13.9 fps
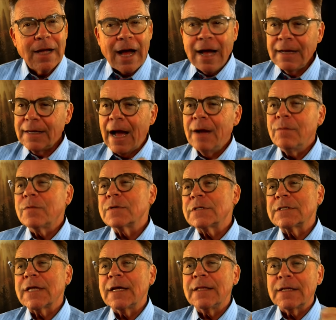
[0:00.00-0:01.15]
I want to
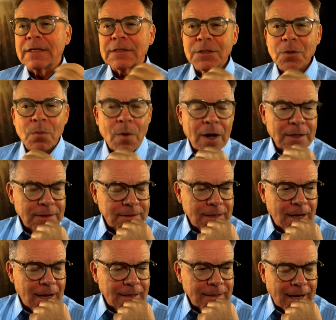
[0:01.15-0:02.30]
say this, LaWanda,
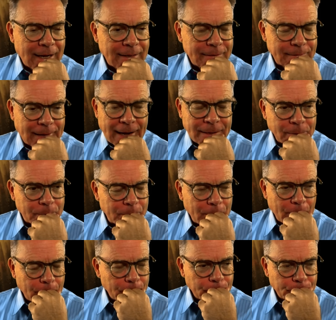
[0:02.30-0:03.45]
Don, I don't
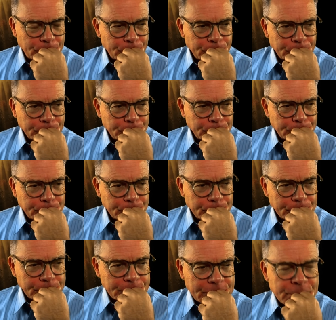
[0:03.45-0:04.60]
know.
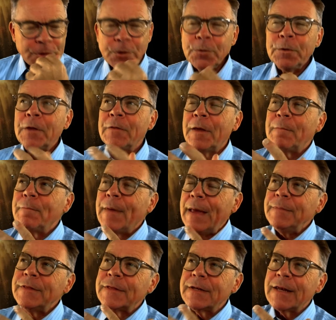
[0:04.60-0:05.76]
Do you know that
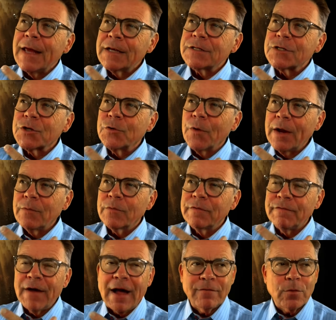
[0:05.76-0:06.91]
maybe the next great
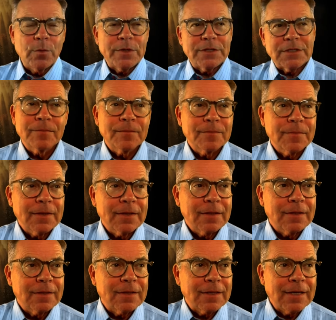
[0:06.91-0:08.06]
revival we see,
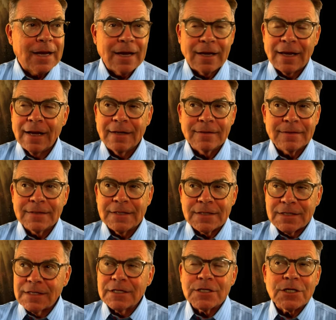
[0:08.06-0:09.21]

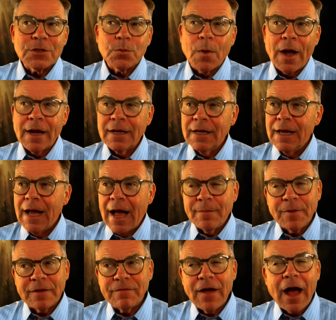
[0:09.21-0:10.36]
this is why I
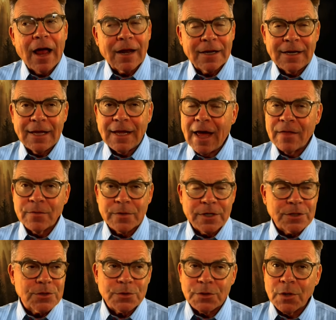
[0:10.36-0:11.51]
believe holiday
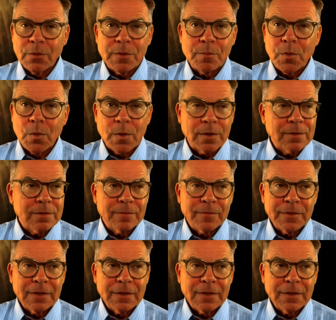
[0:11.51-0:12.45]
gatherings are so important.